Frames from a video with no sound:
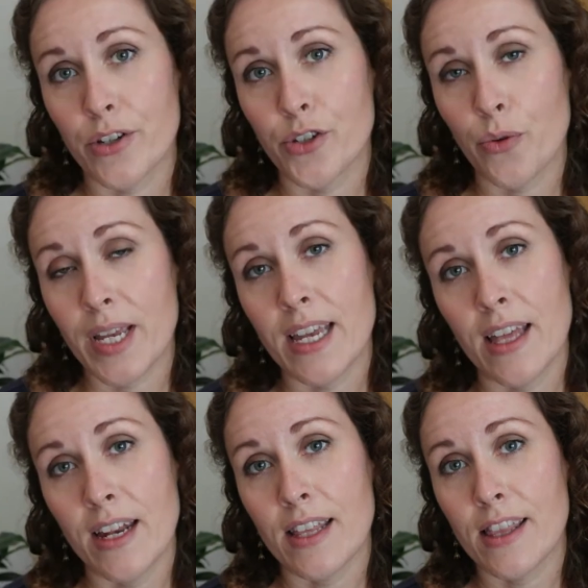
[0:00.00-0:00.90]
So
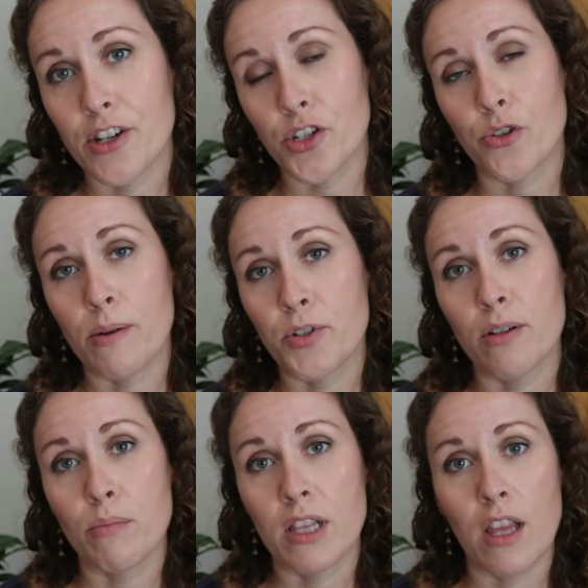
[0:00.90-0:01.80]
in the
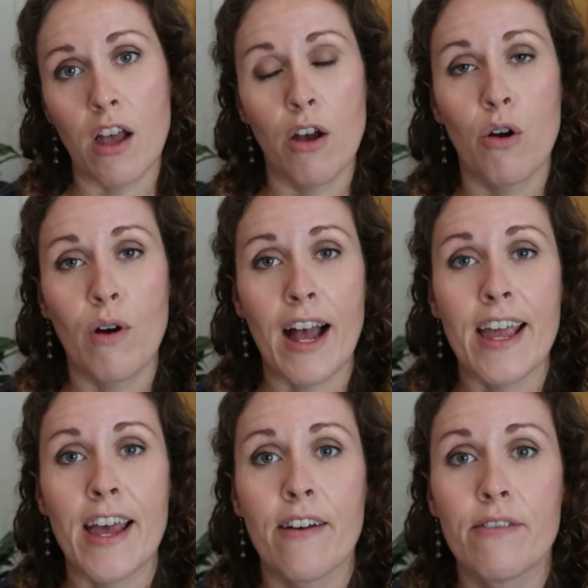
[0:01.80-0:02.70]
description below, I
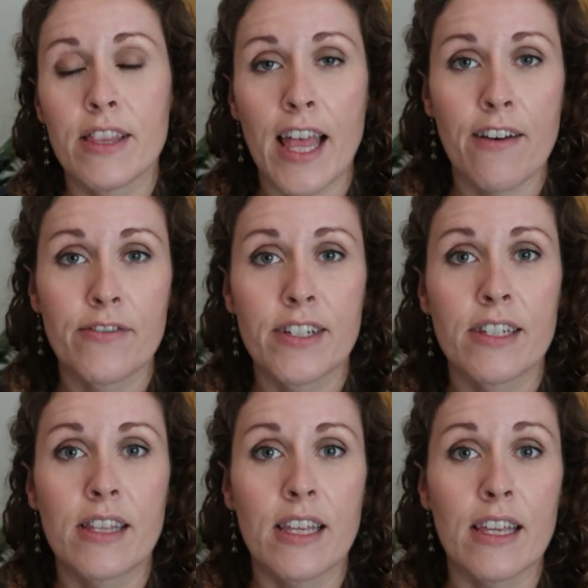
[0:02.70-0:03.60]
have
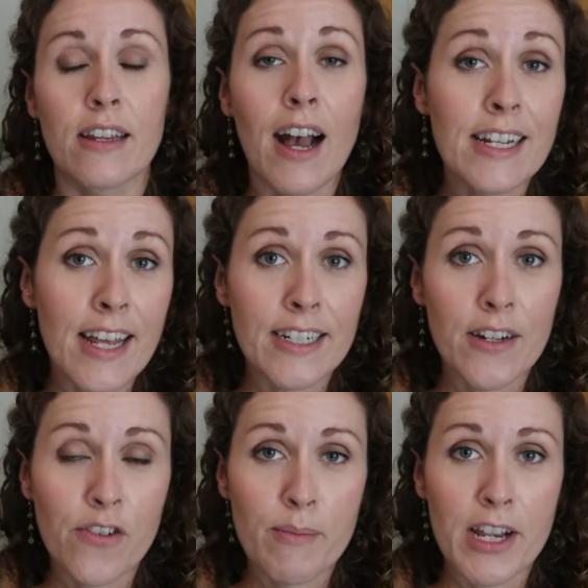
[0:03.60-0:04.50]
left the contact
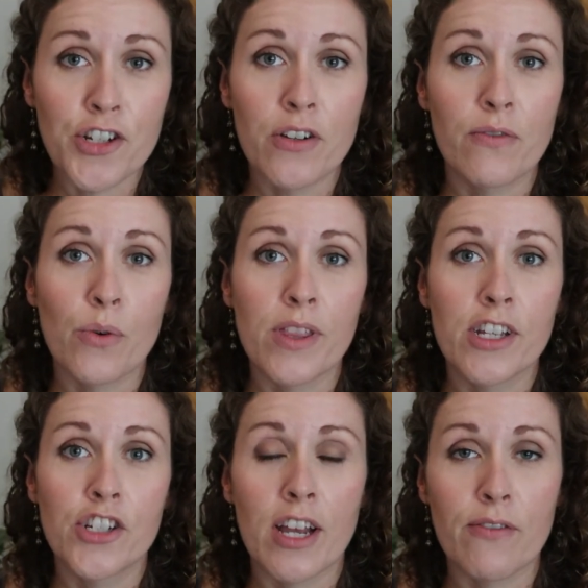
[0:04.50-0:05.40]
information for
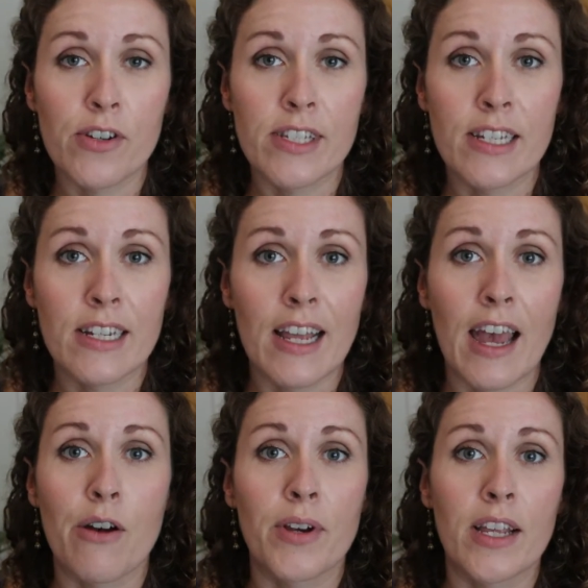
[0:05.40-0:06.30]
the Jefferson
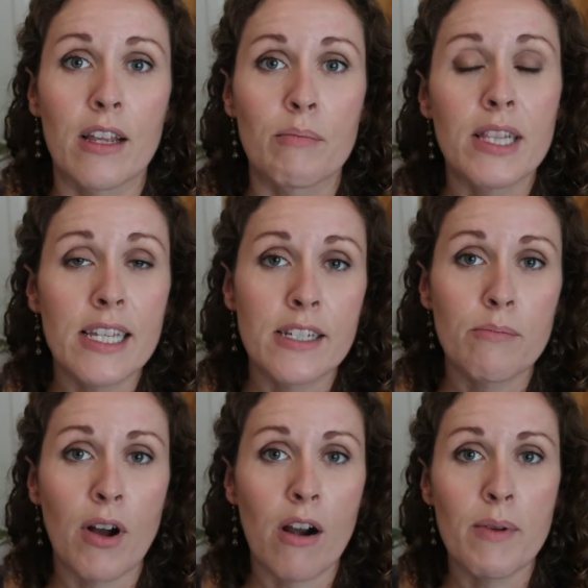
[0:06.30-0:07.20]
County Police
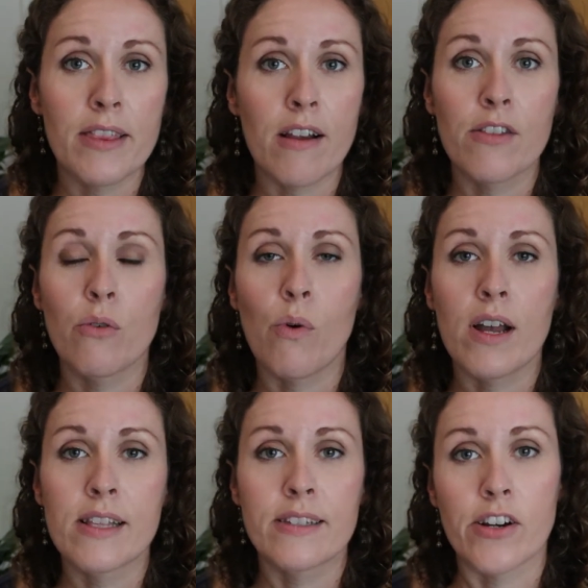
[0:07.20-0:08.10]
Department. They're the
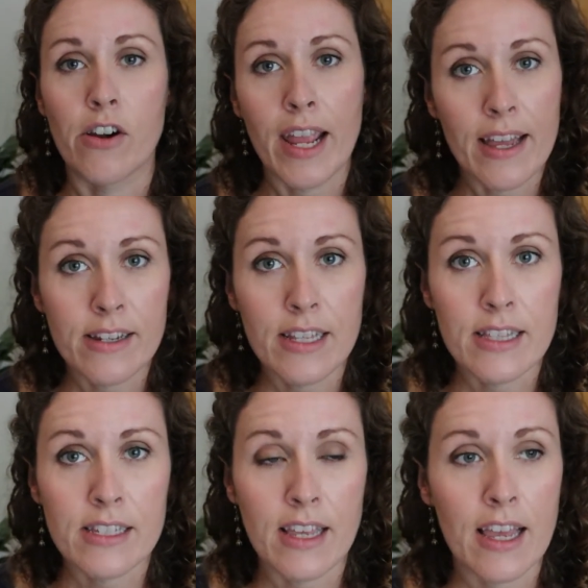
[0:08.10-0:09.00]
ones that are handling
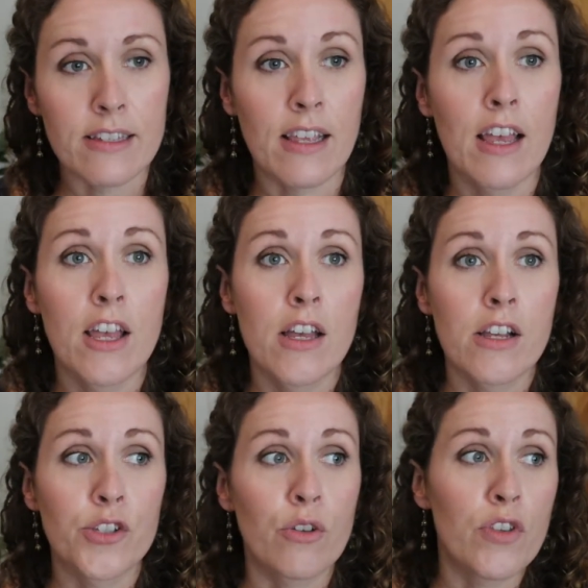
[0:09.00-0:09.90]
this case.
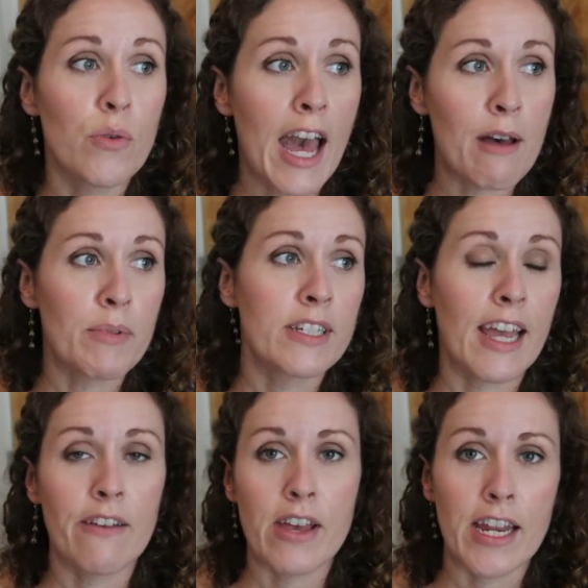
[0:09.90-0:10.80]
So if you happen to
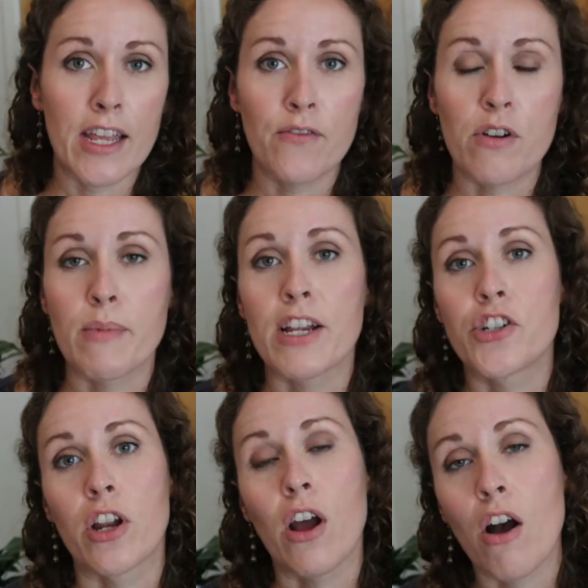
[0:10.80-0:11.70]
have any
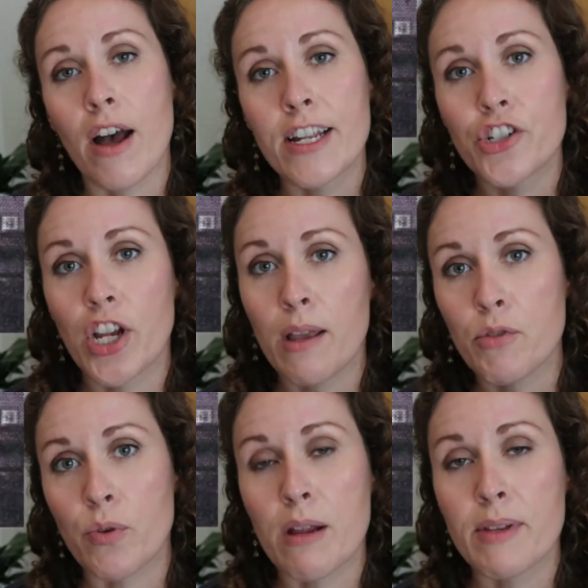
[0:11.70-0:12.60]
information on
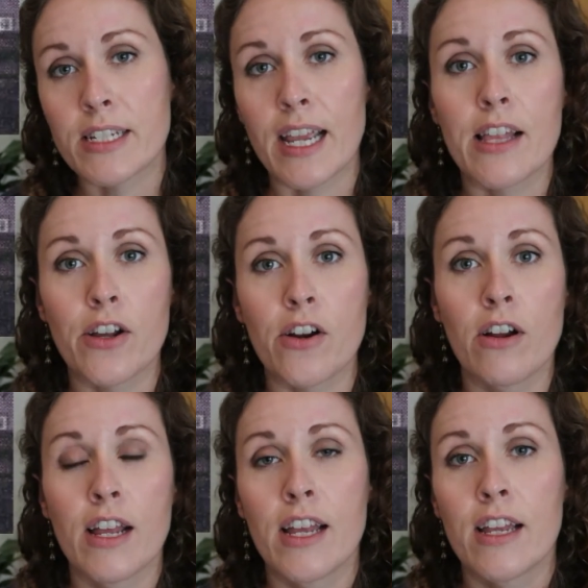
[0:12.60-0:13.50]
James Raymond
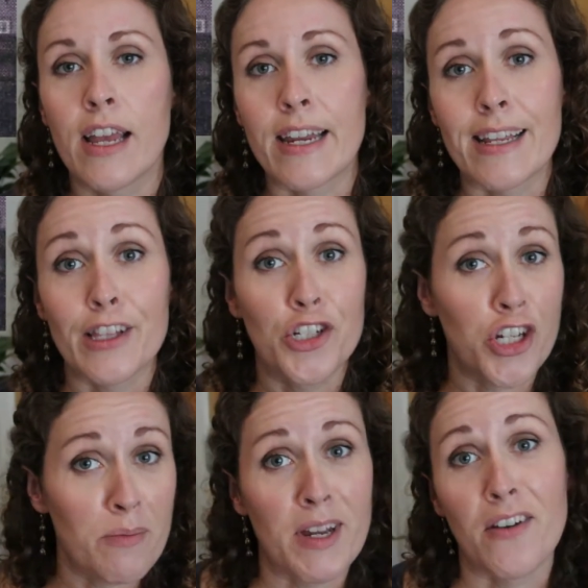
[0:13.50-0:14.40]
Taylor, any
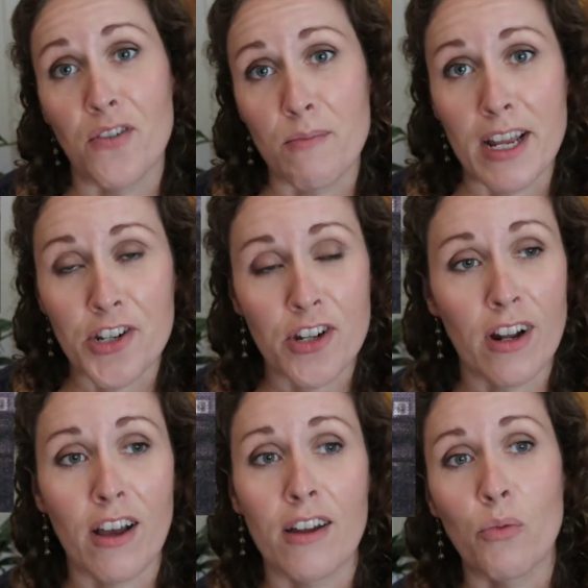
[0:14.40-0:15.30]
legitimate information
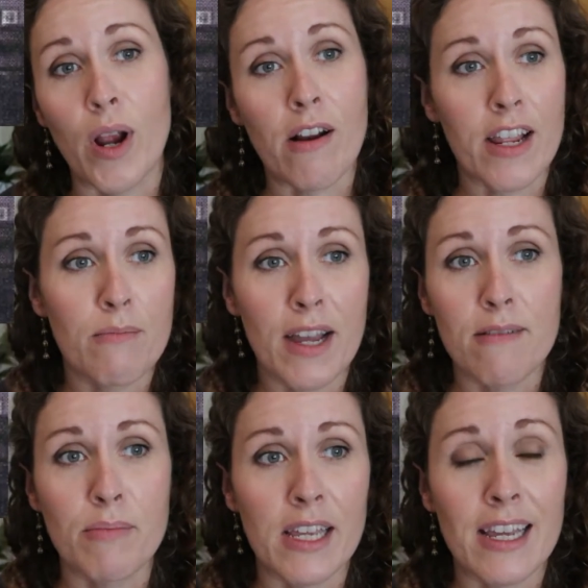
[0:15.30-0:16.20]
on where he
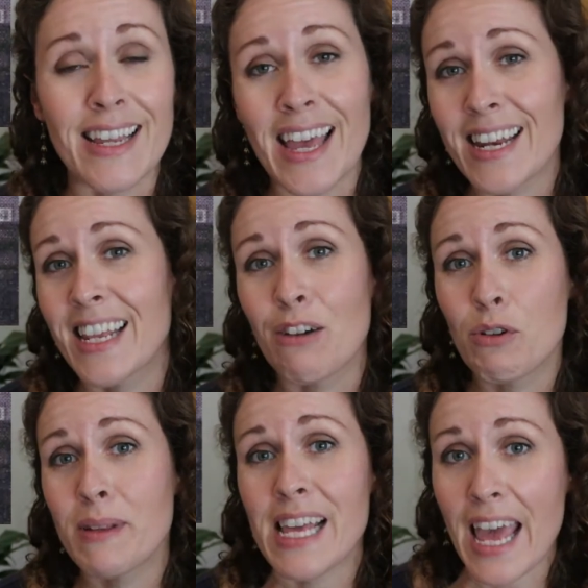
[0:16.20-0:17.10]
might be. Again, he
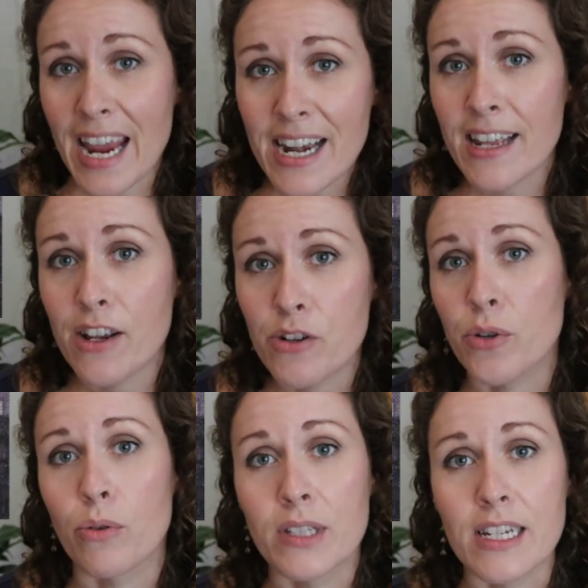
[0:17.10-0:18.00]
would be eighty years
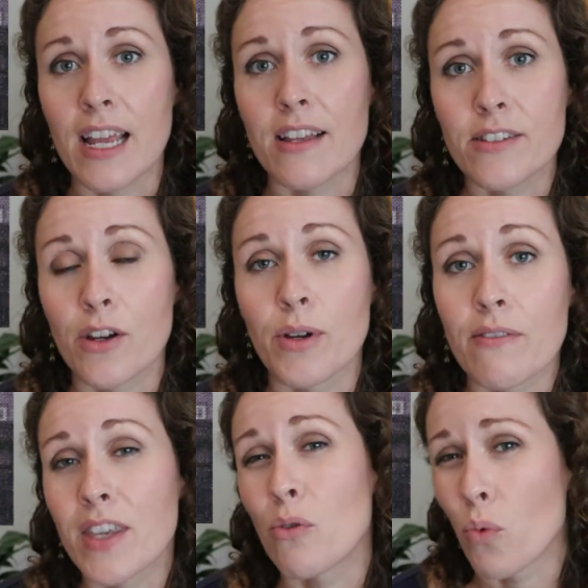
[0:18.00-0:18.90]
old today, so
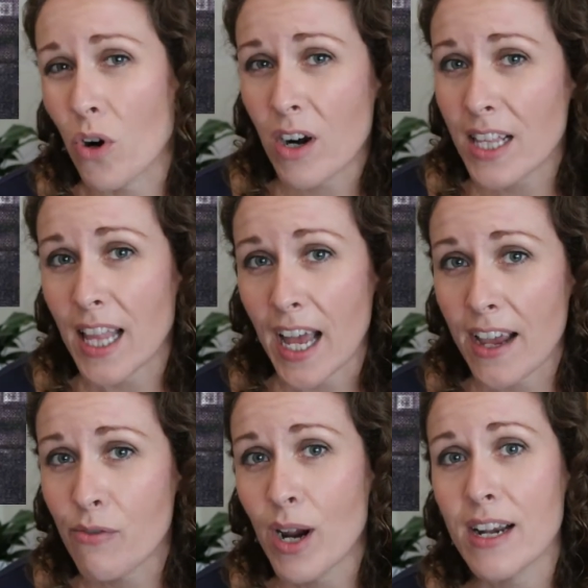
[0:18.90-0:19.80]
if he were
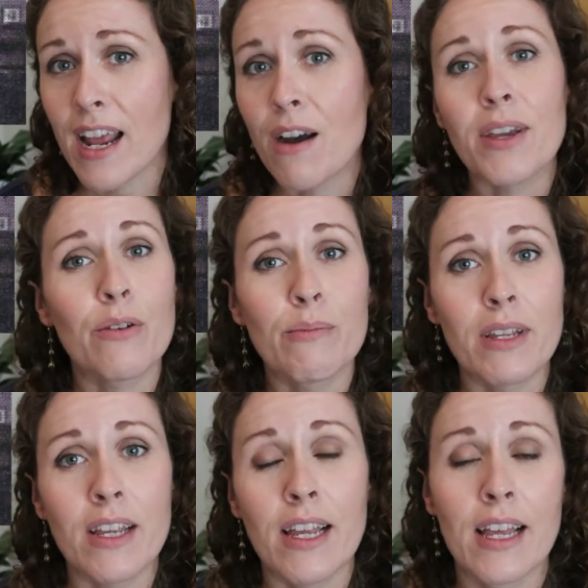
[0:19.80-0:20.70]
alive right now, he would
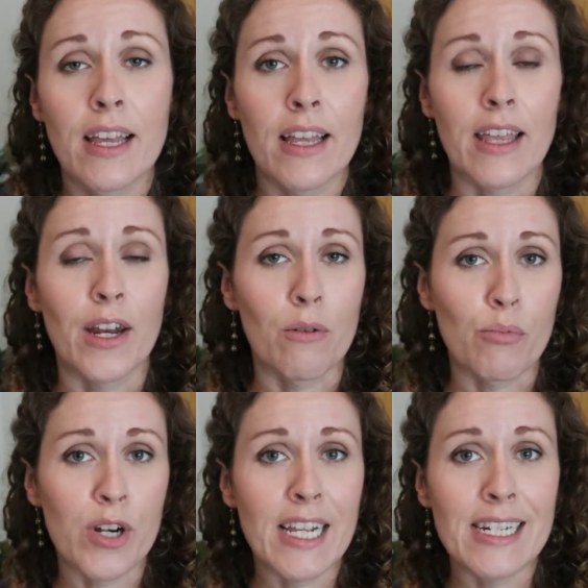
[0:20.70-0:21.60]
be, you know,
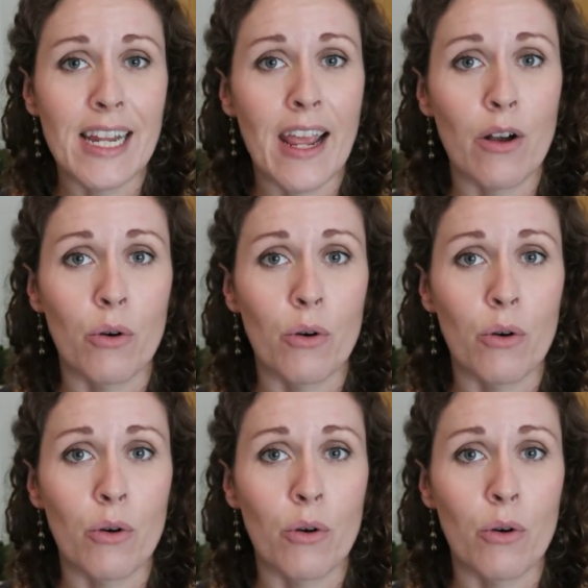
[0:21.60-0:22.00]
pretty dang